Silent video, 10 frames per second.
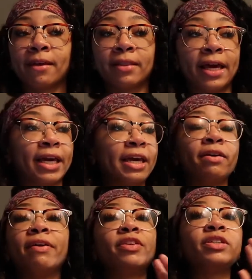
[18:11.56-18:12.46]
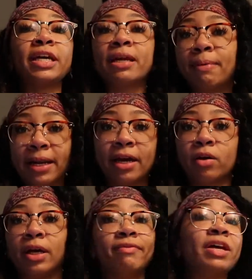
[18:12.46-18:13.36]
Like, if there's anybody
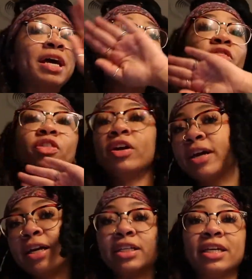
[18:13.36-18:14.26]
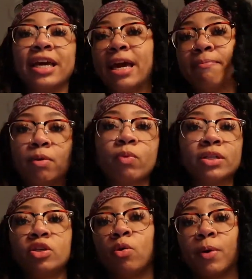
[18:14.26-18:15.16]
else, if there can't be
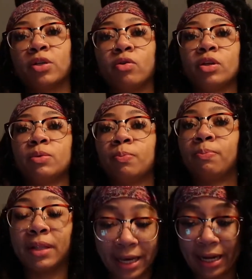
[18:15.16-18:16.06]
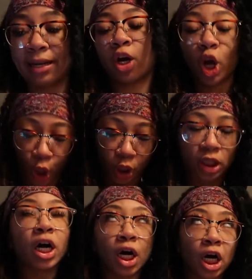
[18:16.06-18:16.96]
one single person on this planet Earth
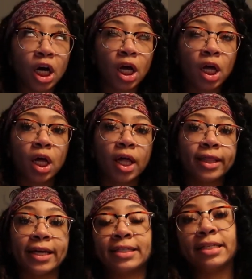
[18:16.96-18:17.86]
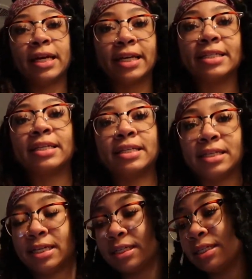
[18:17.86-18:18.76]
that says that
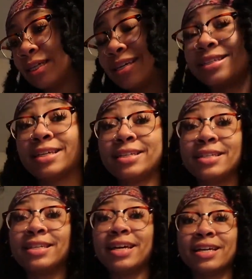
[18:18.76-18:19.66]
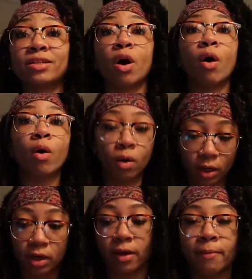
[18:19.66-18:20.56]
consistency is easy. Consistency is
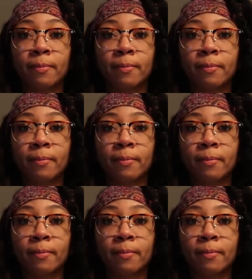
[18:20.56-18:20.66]
hard.